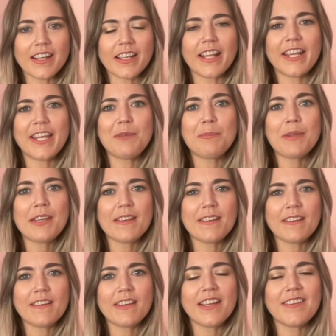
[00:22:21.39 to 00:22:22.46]
and I keep
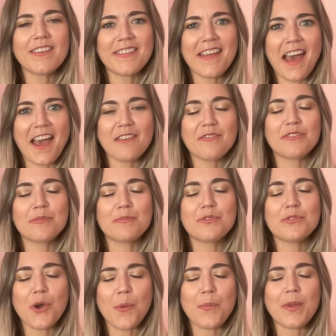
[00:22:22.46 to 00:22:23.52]
hearing that from
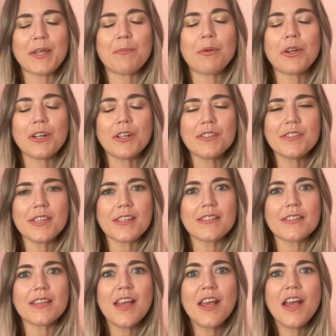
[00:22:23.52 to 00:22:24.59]
so many persons,